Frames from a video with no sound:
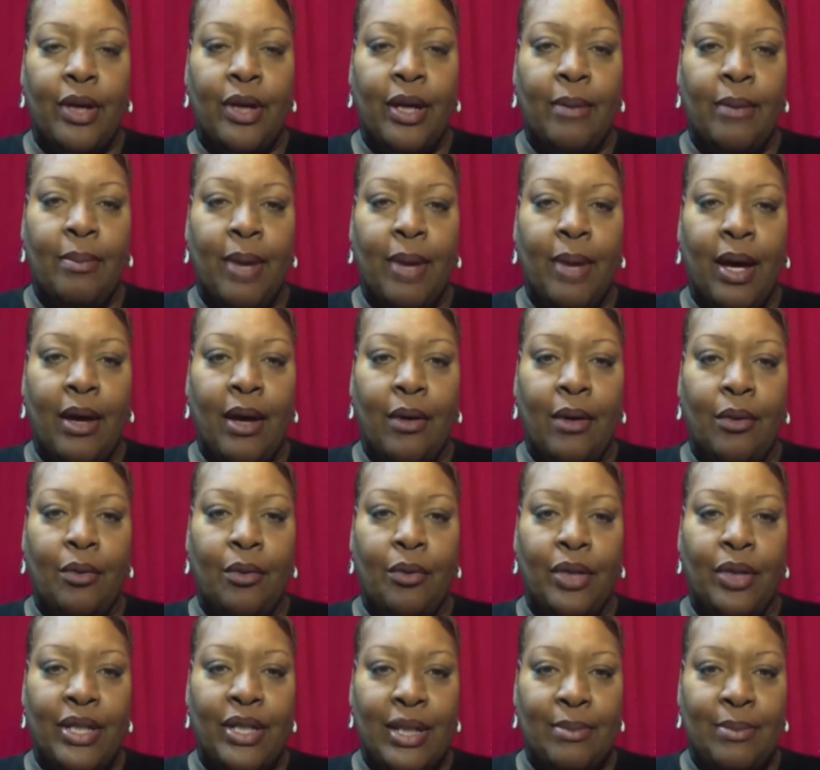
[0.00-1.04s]
about
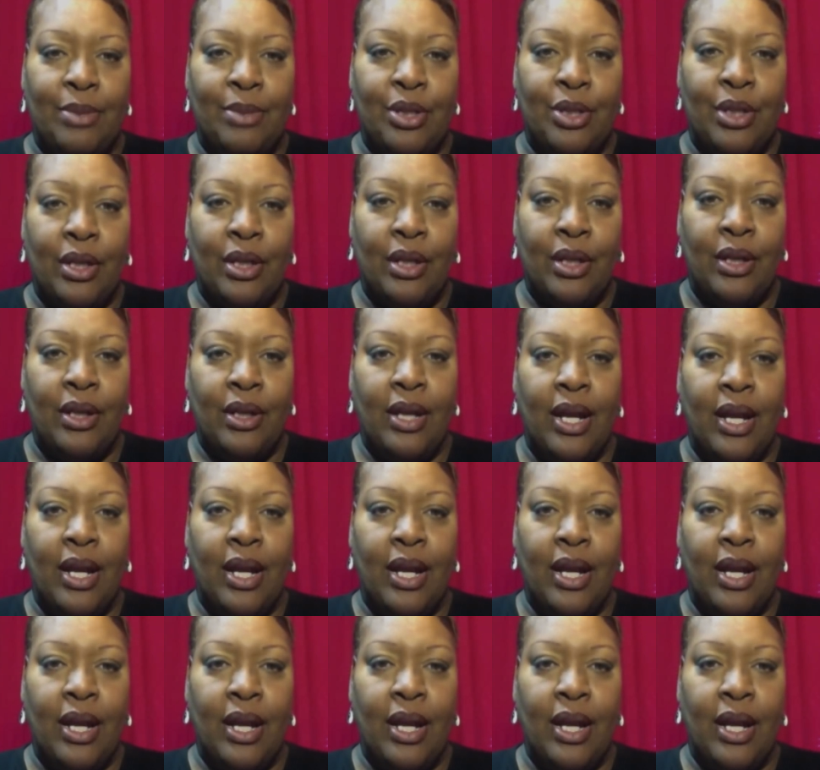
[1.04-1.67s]
redemption